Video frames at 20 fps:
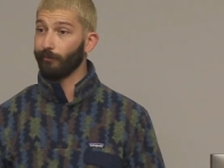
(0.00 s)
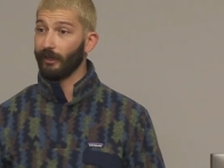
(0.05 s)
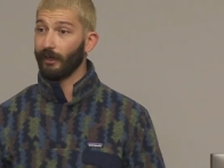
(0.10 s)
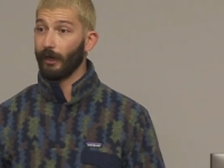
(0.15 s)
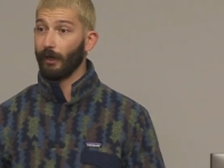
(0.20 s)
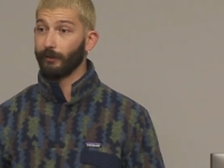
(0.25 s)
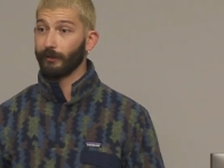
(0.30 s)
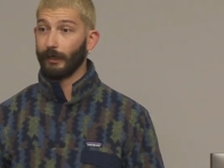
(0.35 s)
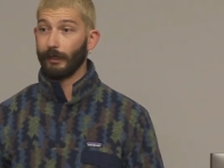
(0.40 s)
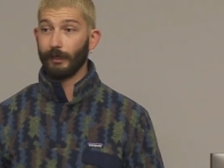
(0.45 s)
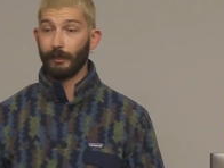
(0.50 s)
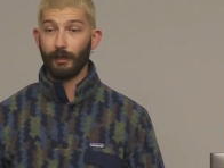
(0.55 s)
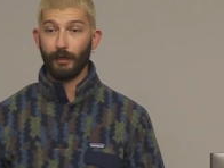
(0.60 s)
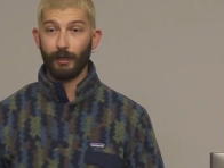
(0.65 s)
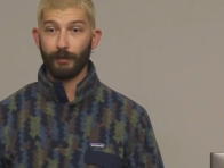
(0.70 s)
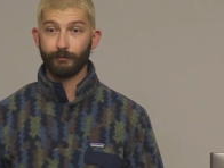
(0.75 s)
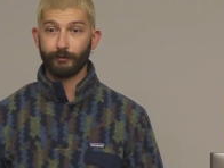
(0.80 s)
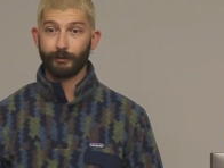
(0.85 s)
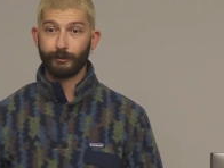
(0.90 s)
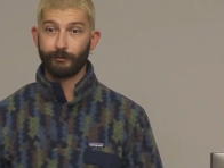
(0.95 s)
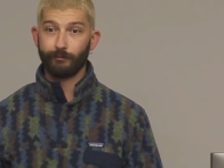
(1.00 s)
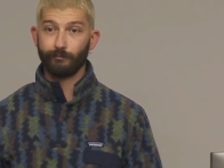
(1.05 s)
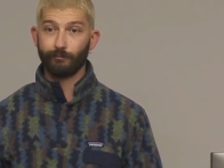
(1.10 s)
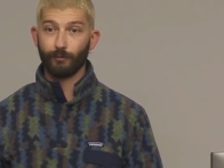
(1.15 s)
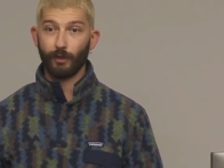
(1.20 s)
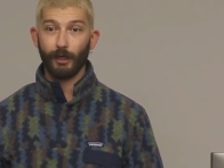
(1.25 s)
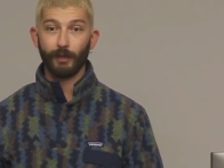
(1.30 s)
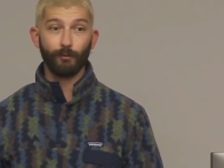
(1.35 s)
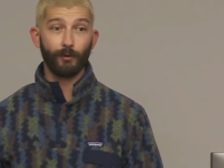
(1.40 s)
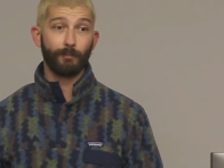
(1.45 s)
Burak will
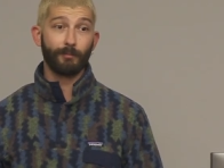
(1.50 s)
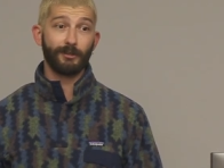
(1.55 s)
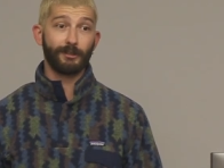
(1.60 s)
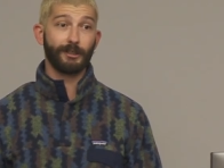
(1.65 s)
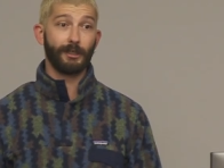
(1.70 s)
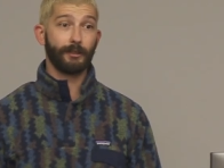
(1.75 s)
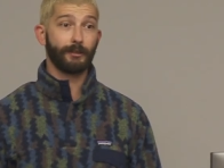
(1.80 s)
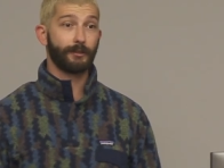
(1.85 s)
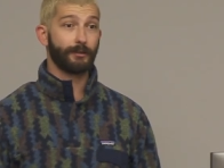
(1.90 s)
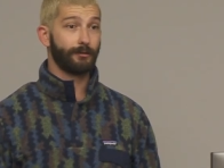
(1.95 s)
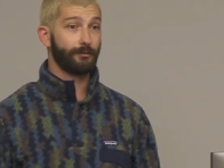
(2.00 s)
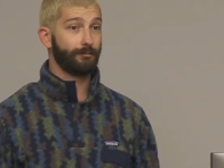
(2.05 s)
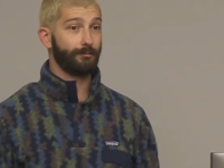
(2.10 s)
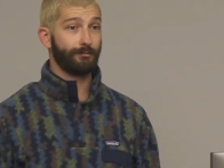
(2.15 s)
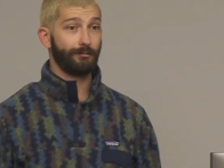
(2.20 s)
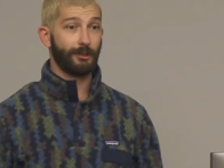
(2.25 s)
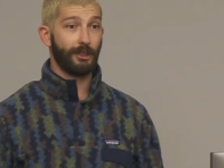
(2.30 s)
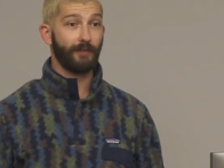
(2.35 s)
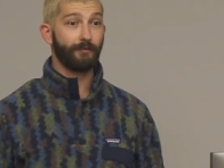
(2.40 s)
demonstrate Voice of